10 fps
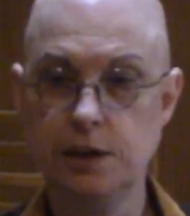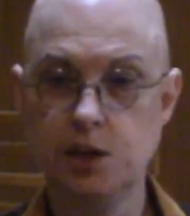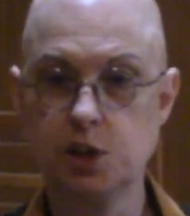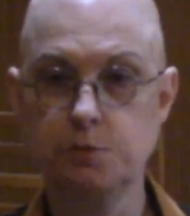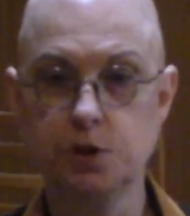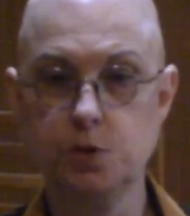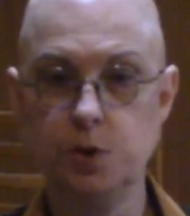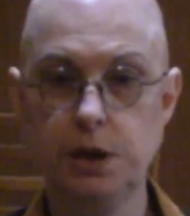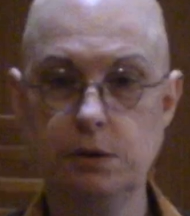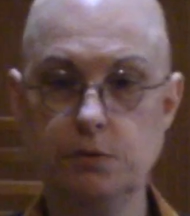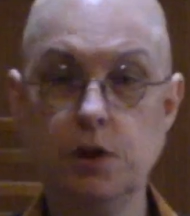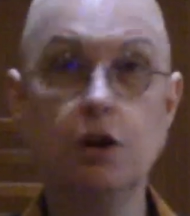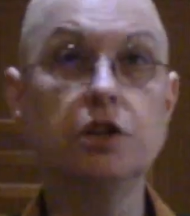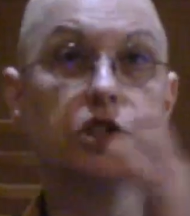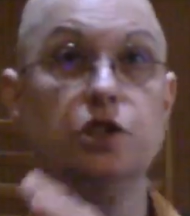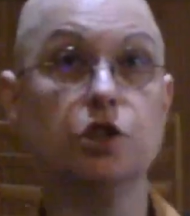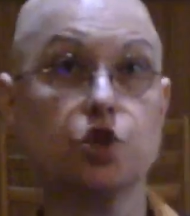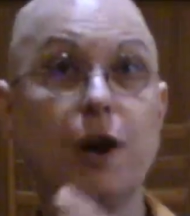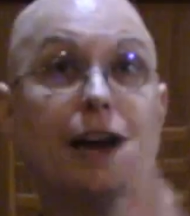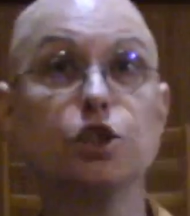it's between dullness and
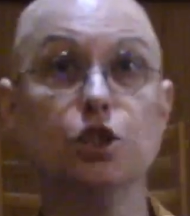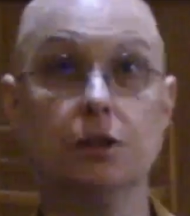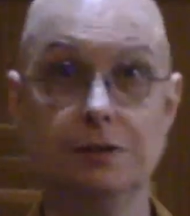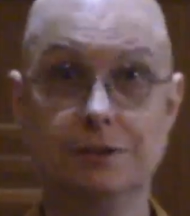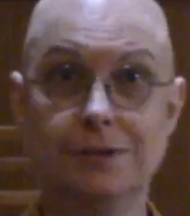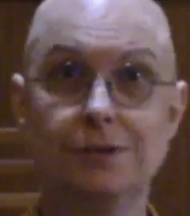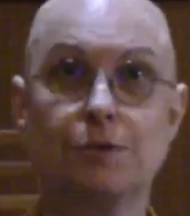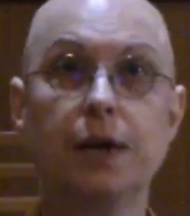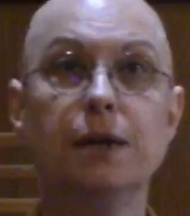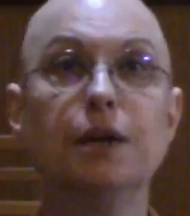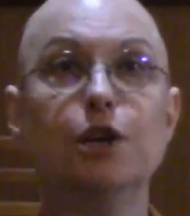distraction, right?